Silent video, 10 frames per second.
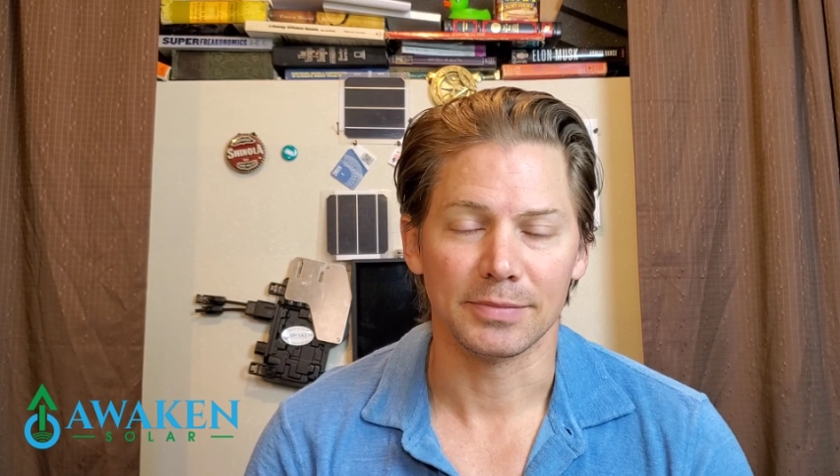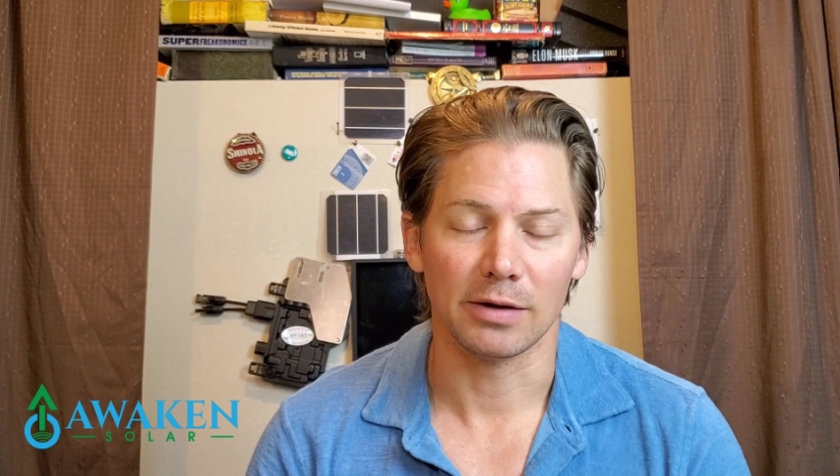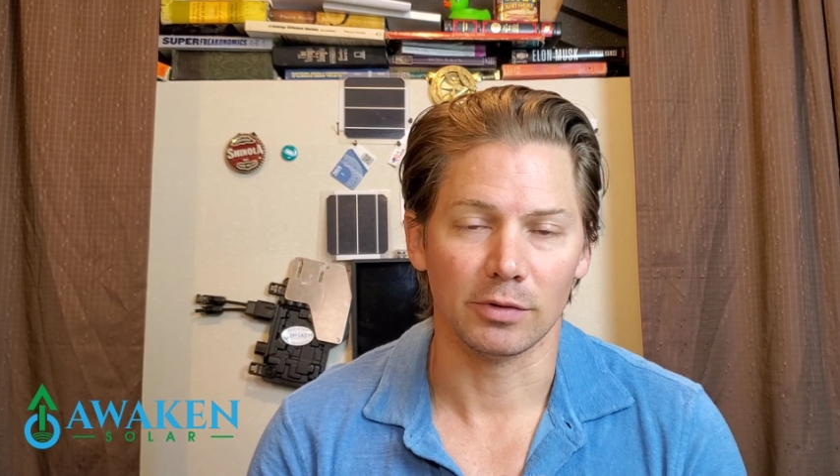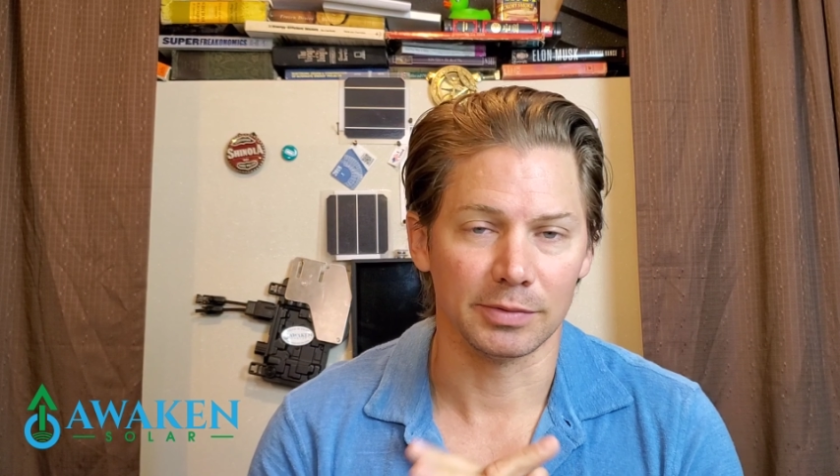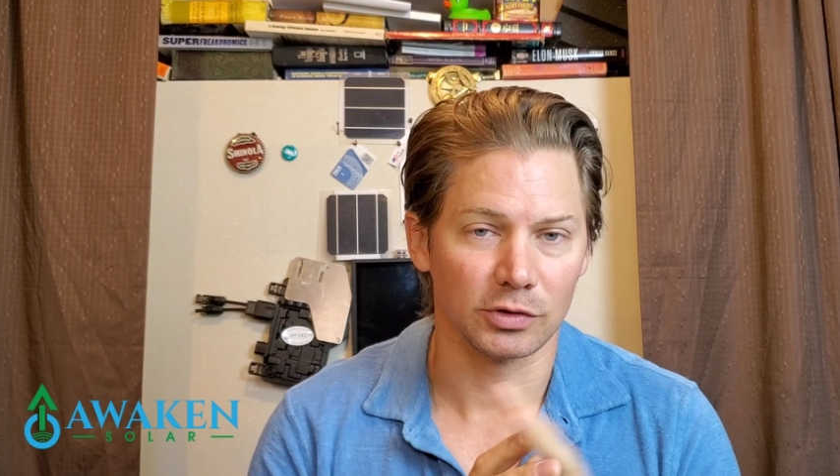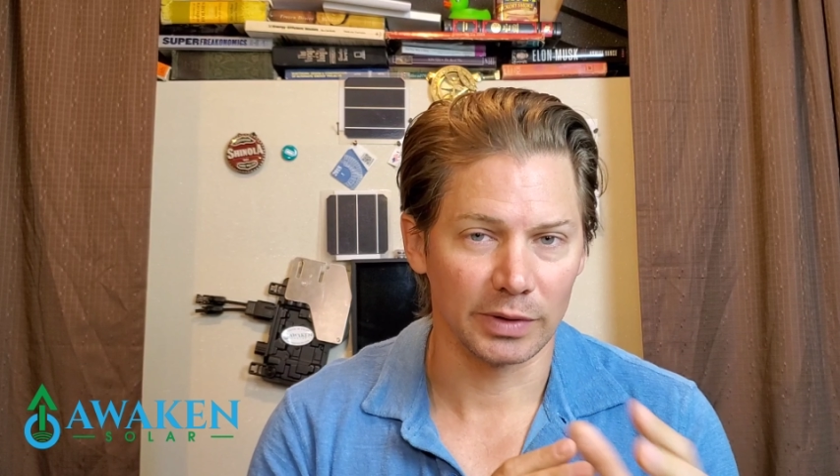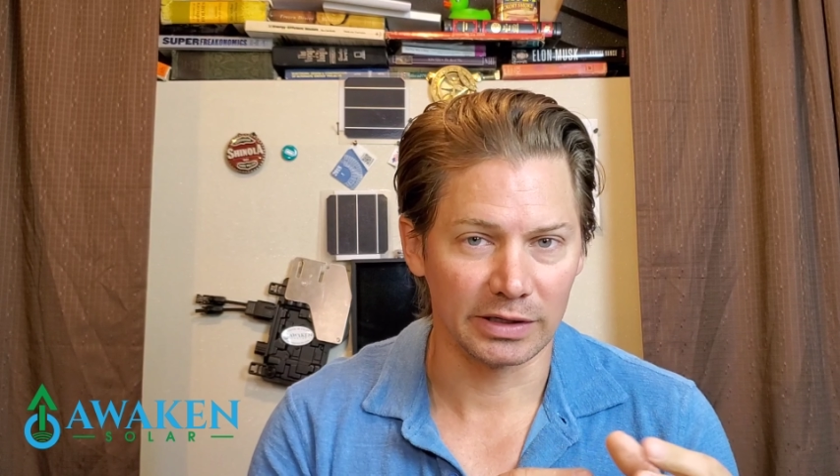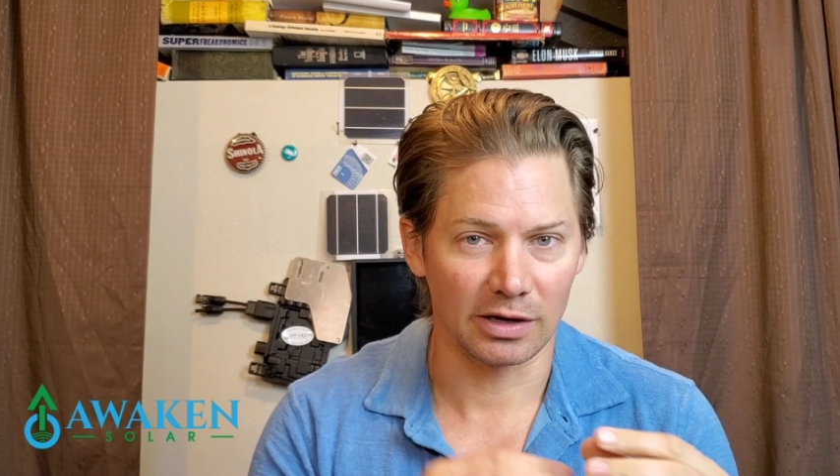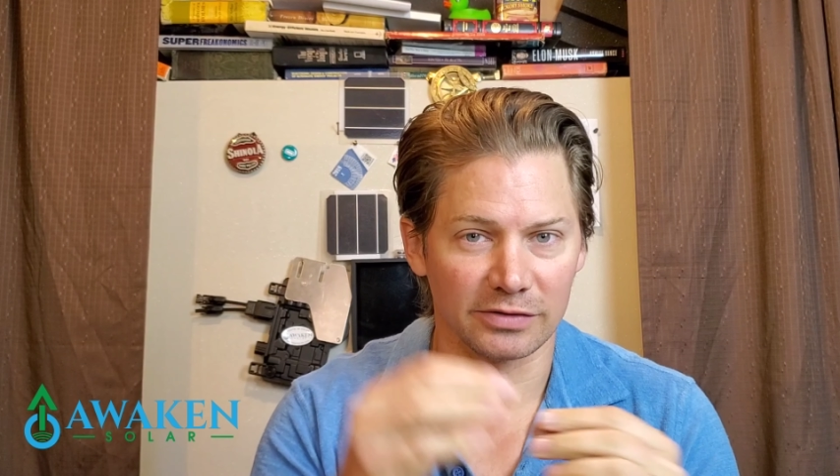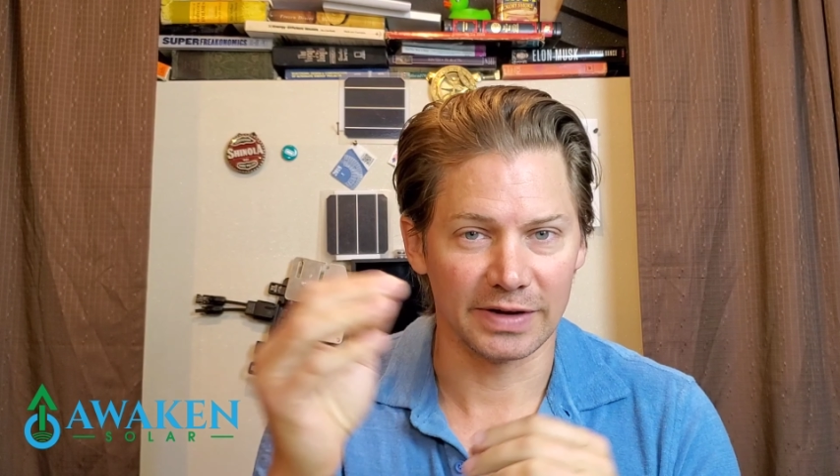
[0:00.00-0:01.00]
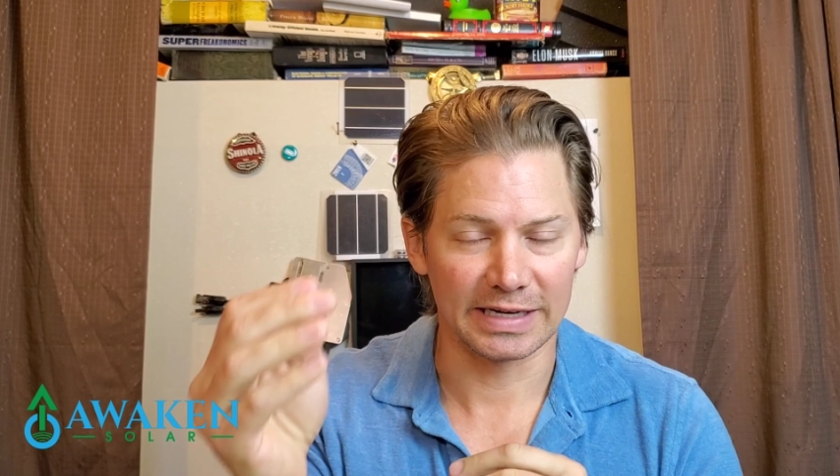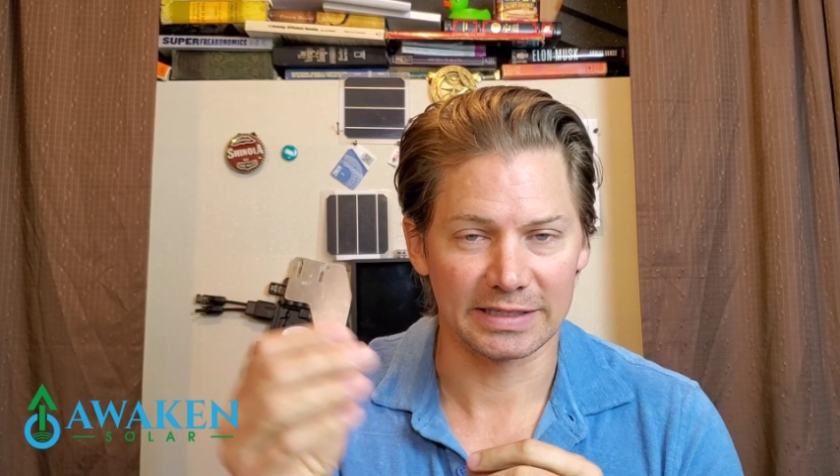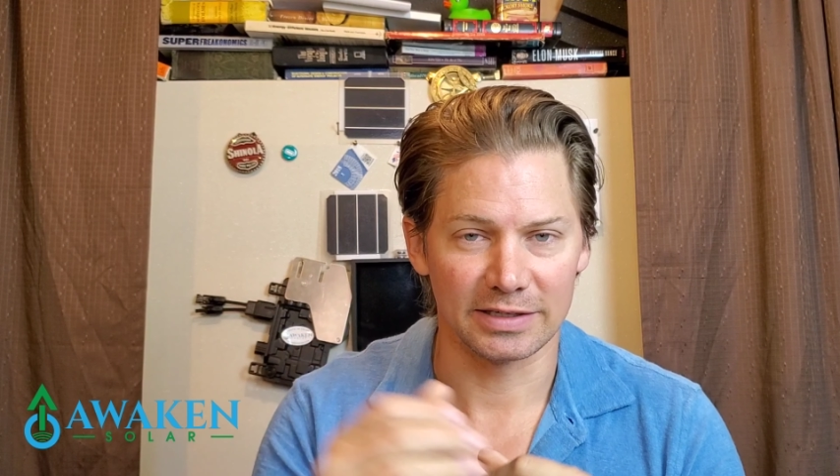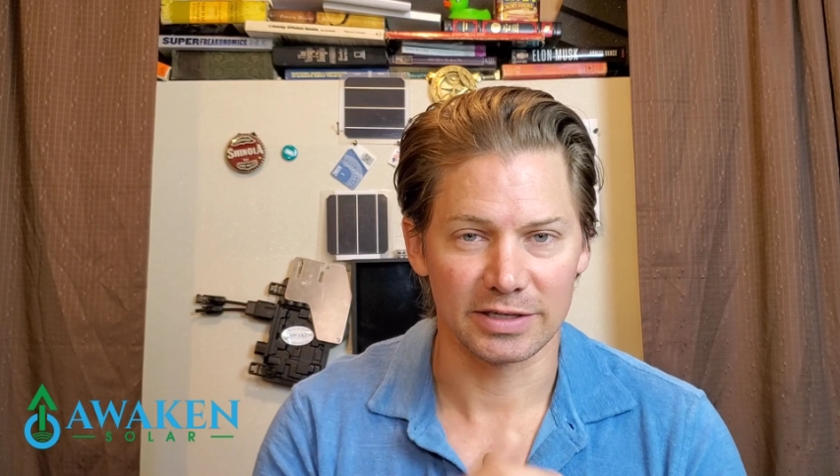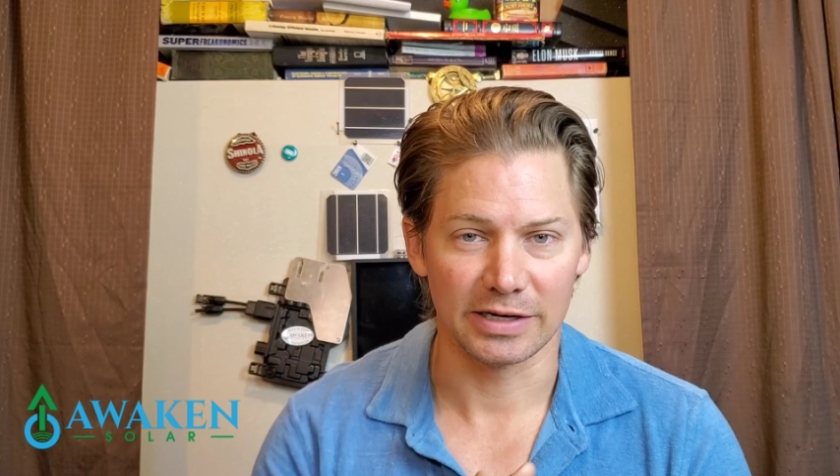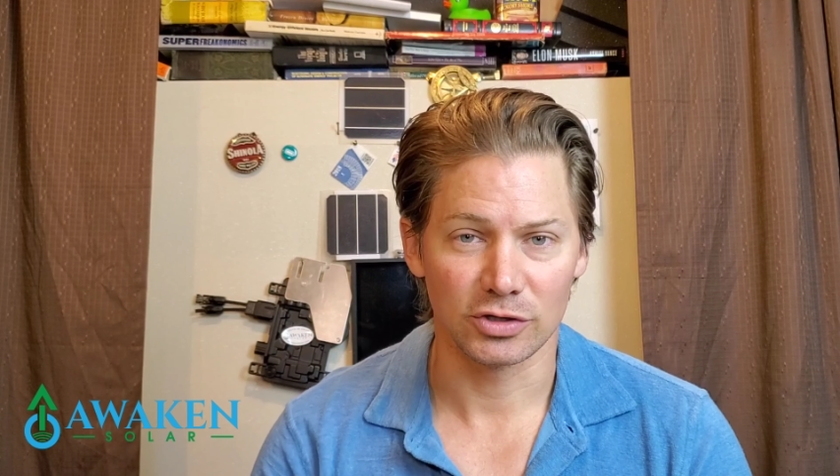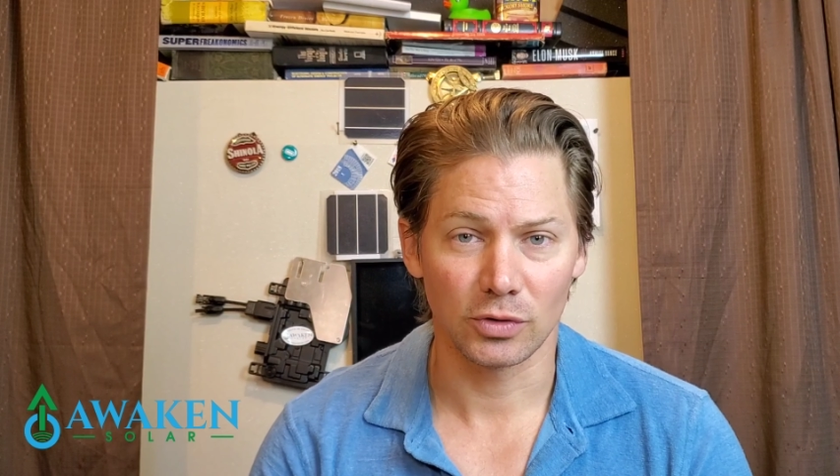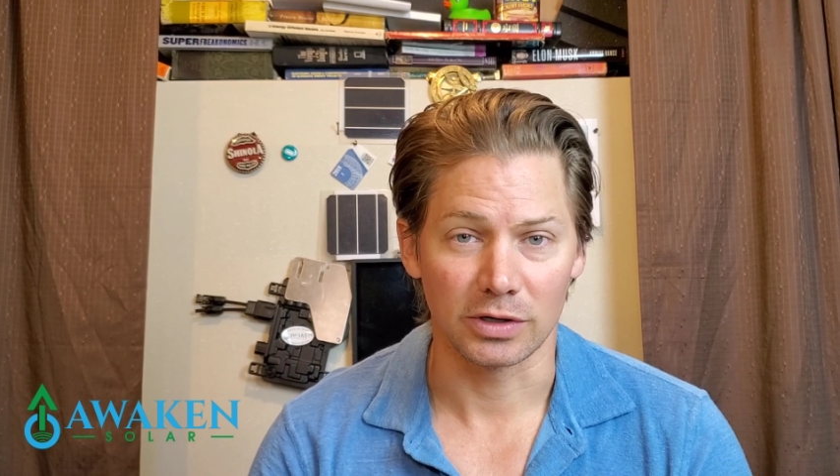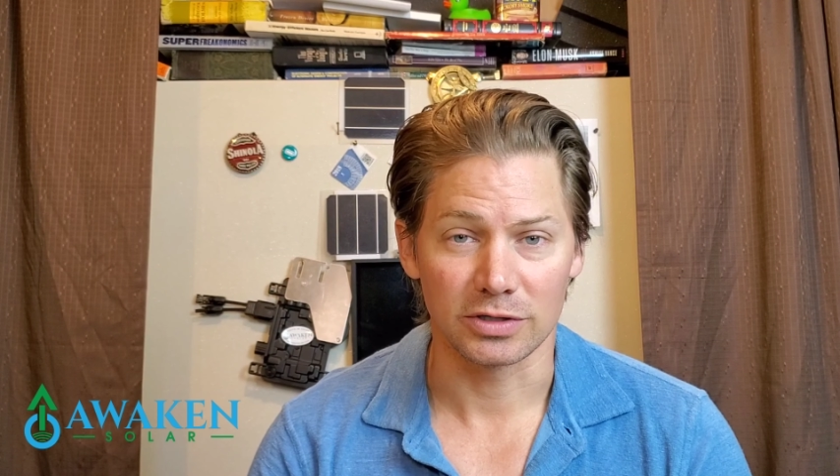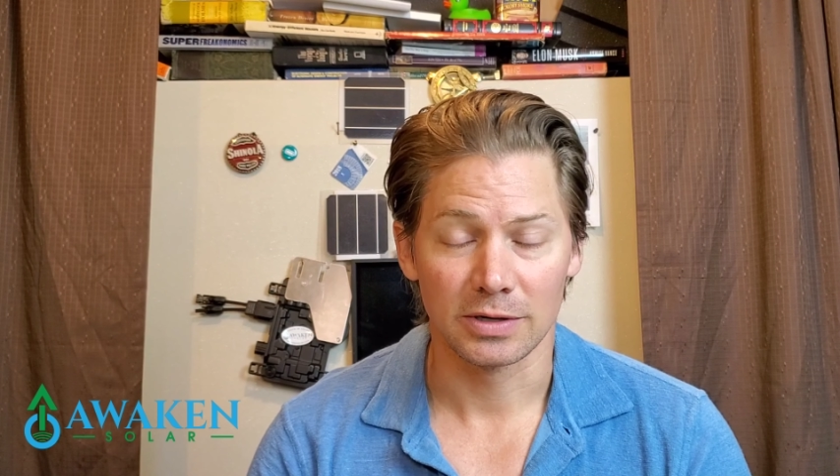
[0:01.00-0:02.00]
that were between Las Vegas and St.
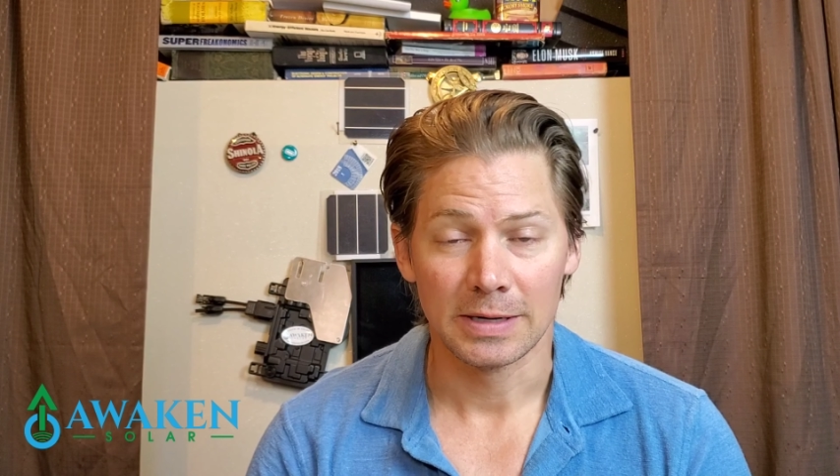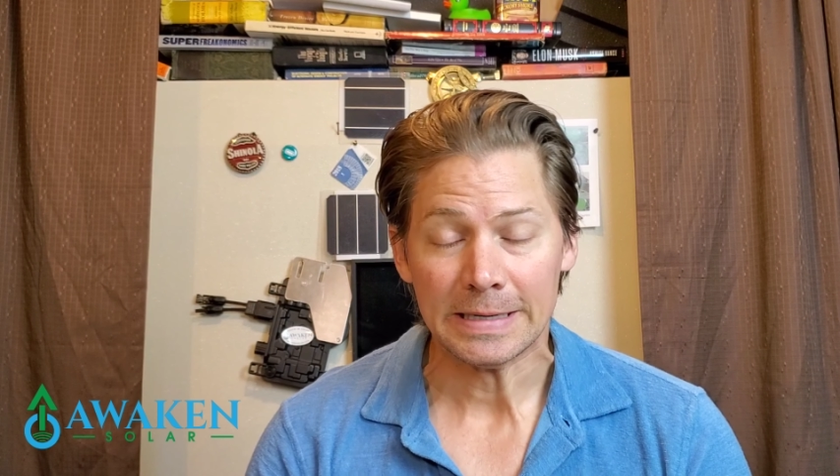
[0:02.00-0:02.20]
George.